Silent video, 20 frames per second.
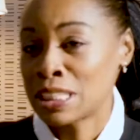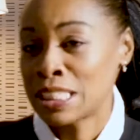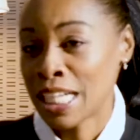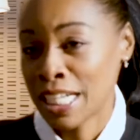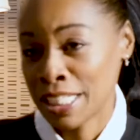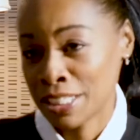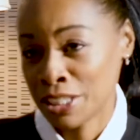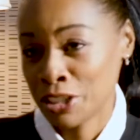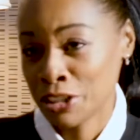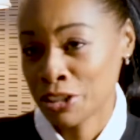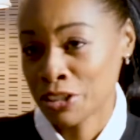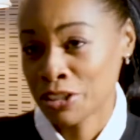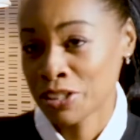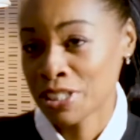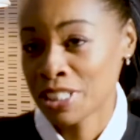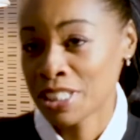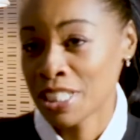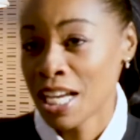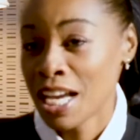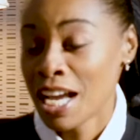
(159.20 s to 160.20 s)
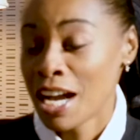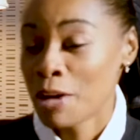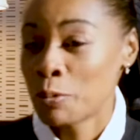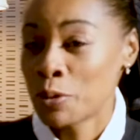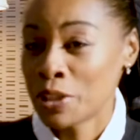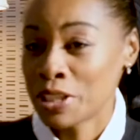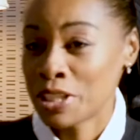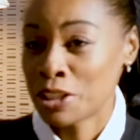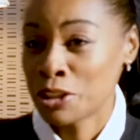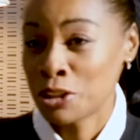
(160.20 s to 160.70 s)
10 years
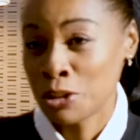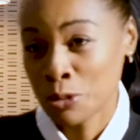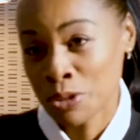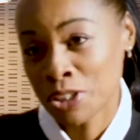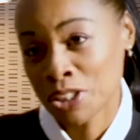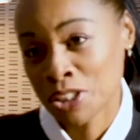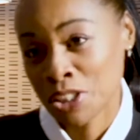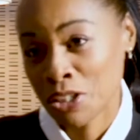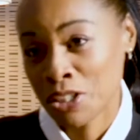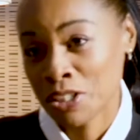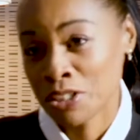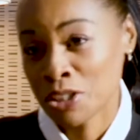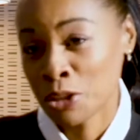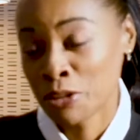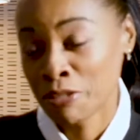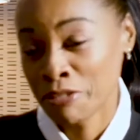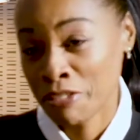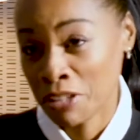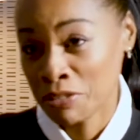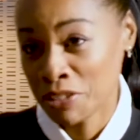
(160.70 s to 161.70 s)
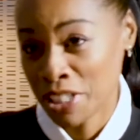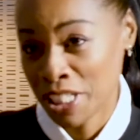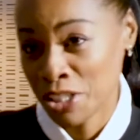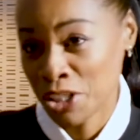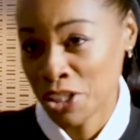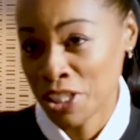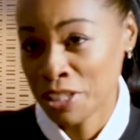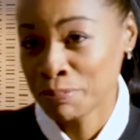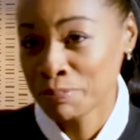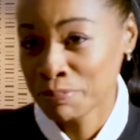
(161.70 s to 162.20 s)
with Youth Stars, your
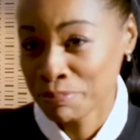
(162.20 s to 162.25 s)
foundation.